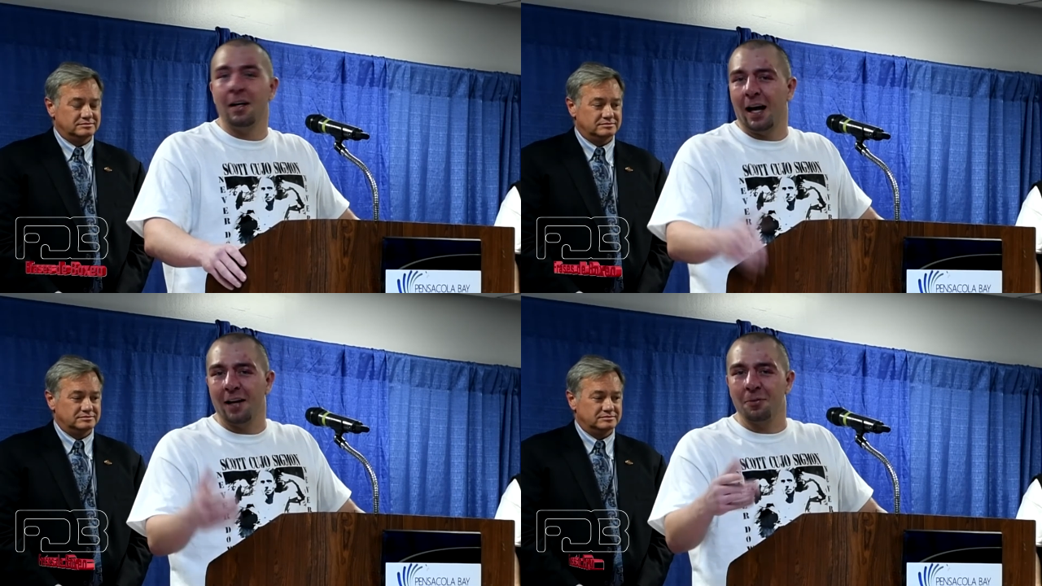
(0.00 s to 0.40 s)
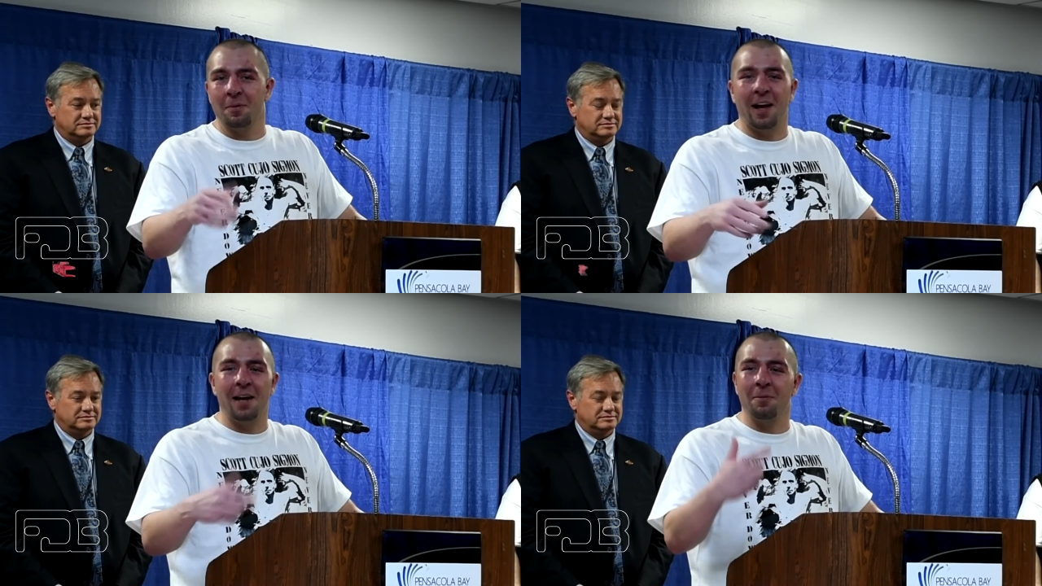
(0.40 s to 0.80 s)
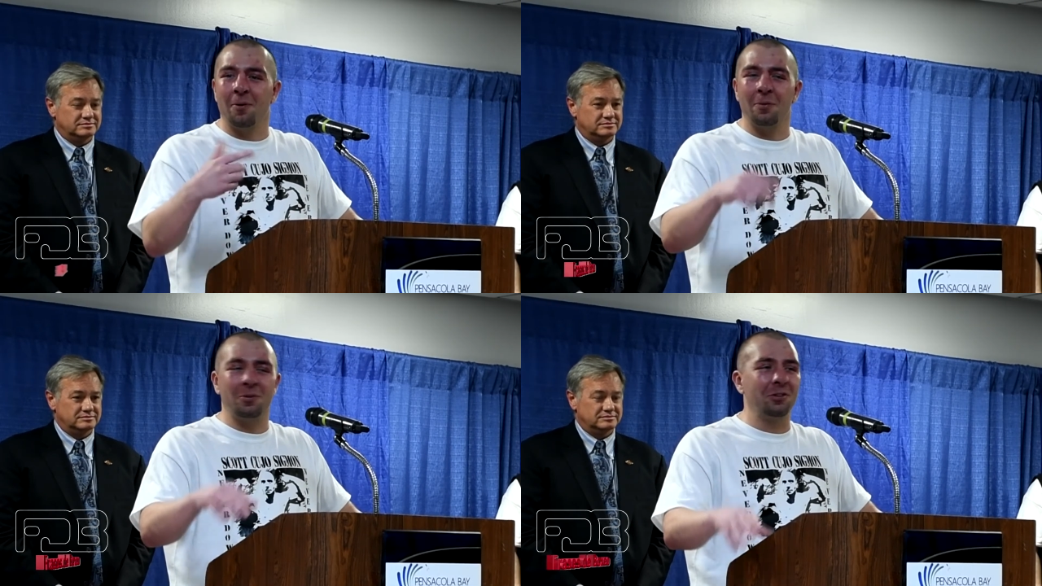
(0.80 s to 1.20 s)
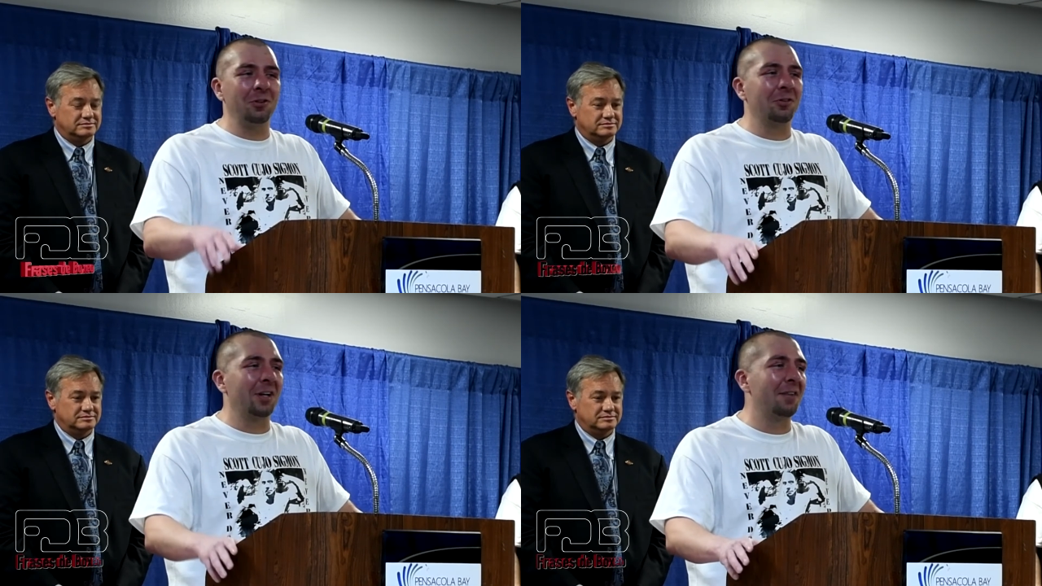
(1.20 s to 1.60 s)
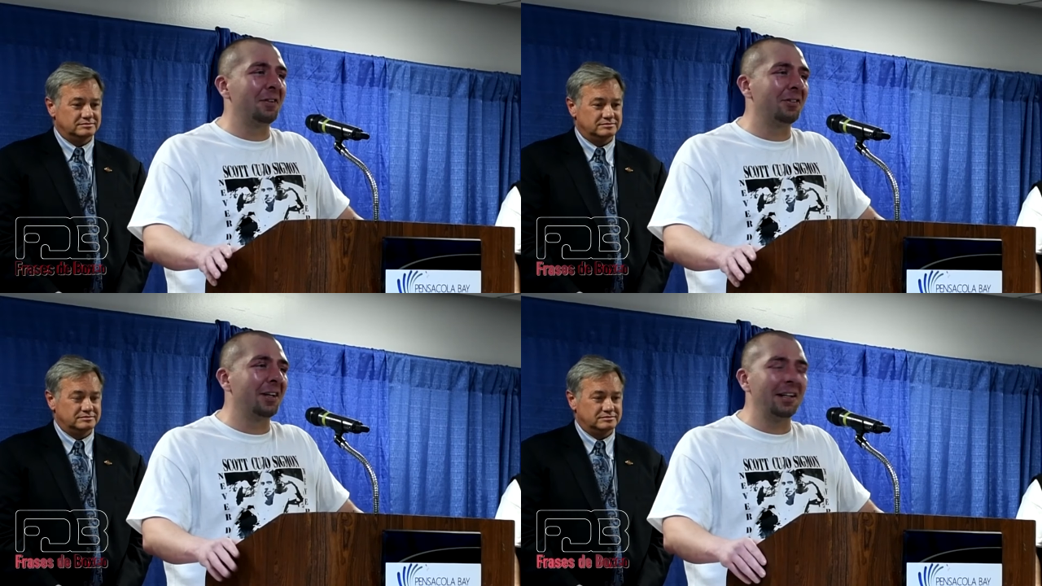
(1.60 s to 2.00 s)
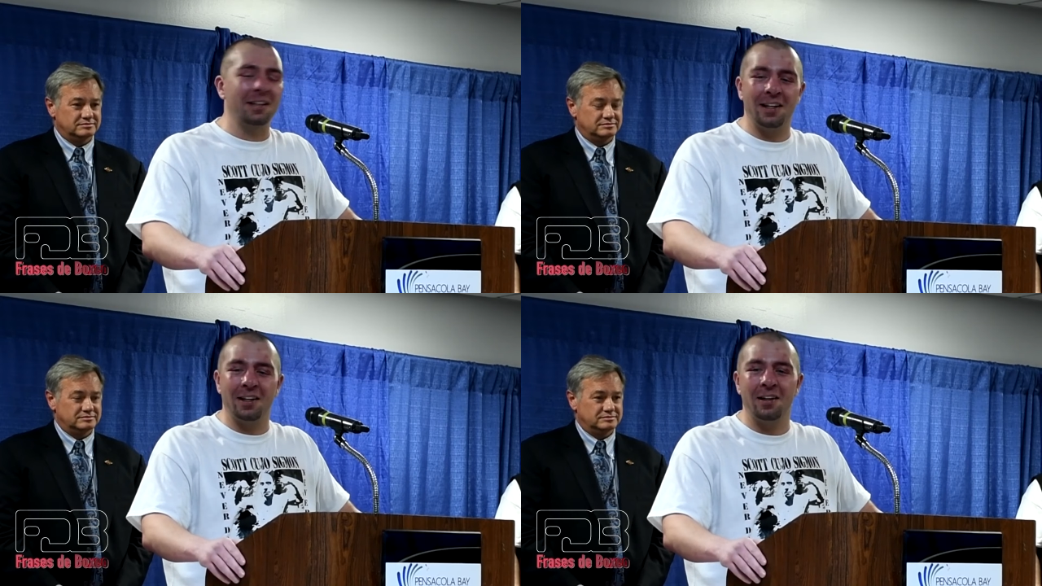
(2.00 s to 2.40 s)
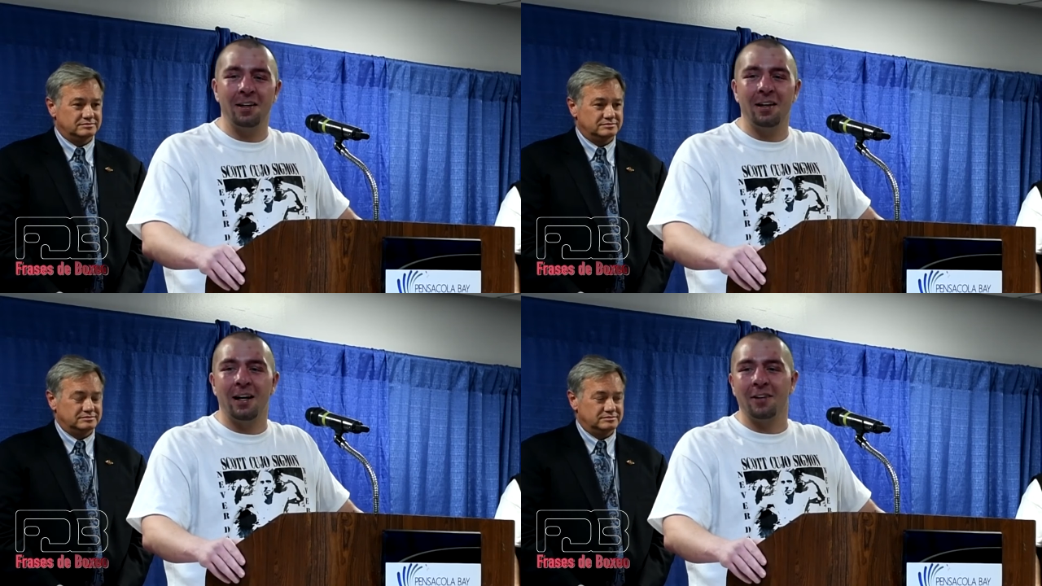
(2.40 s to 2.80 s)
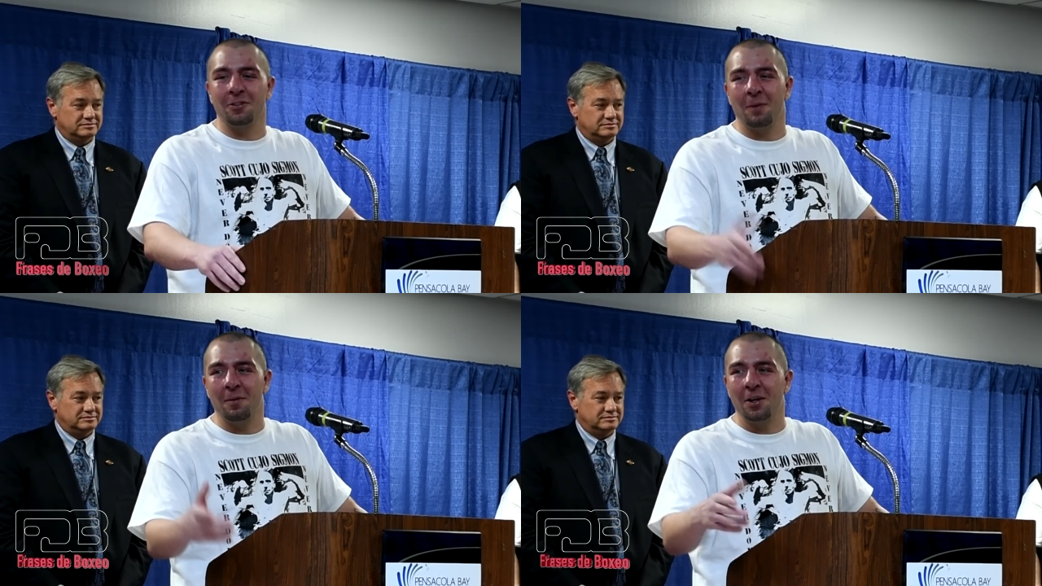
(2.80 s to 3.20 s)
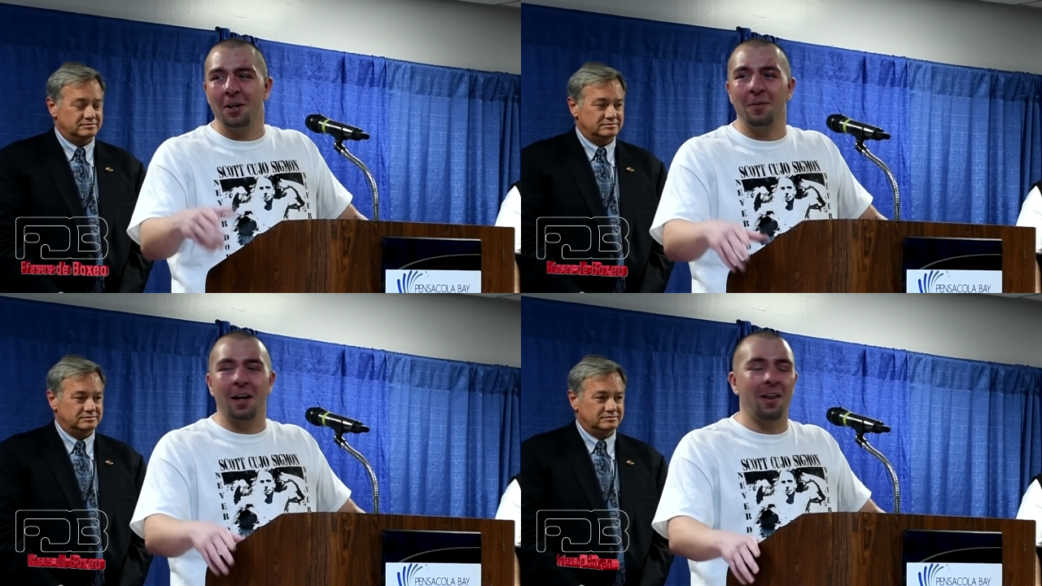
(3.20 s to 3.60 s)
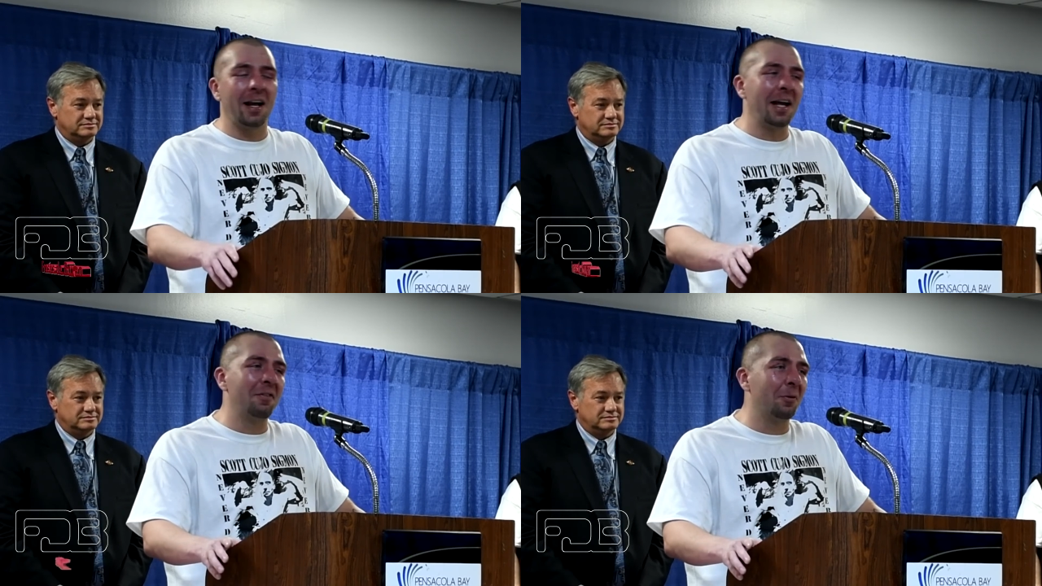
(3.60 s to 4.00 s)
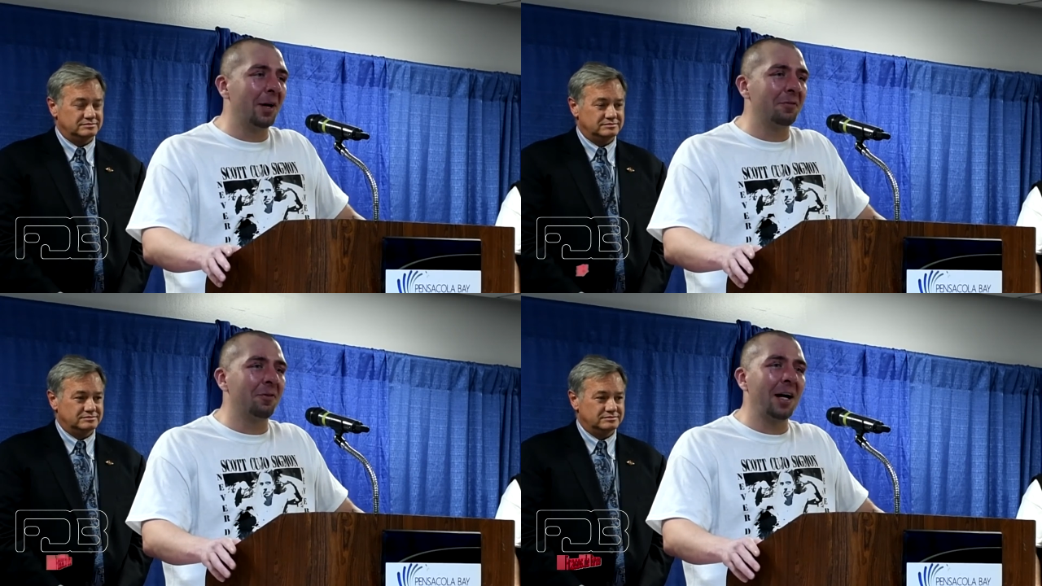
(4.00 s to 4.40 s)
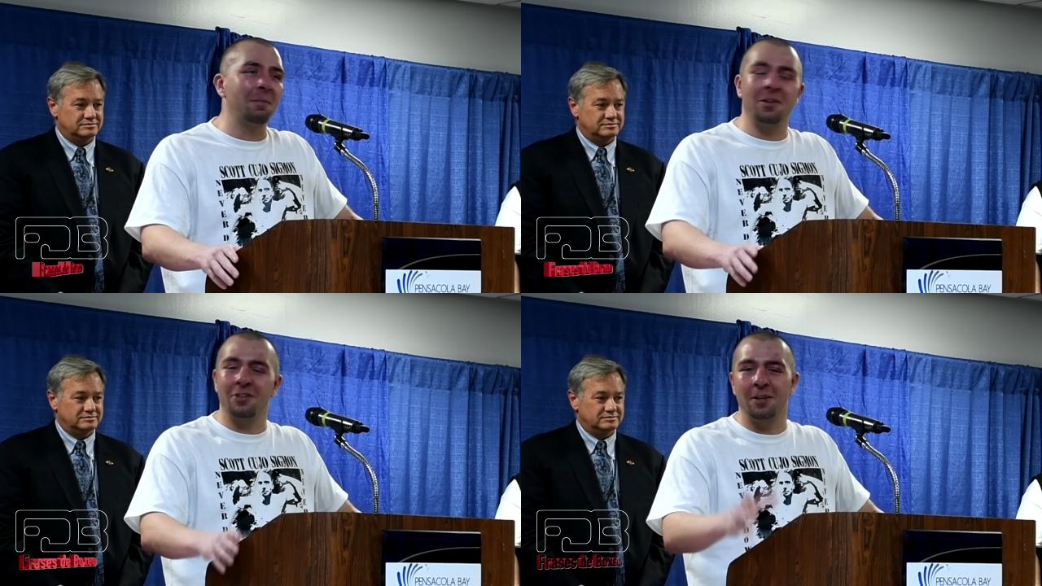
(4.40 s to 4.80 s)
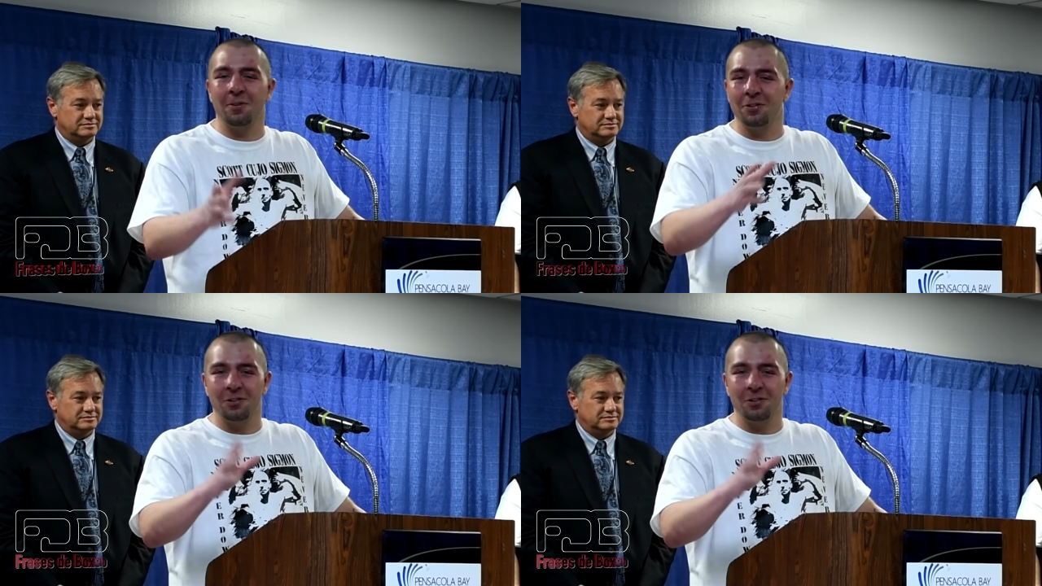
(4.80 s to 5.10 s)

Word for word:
Speaker 1: I asked him if he had any more than shoes left. He said he didn't. I said, maybe he can come down to light heavyweight and fight me. He said he was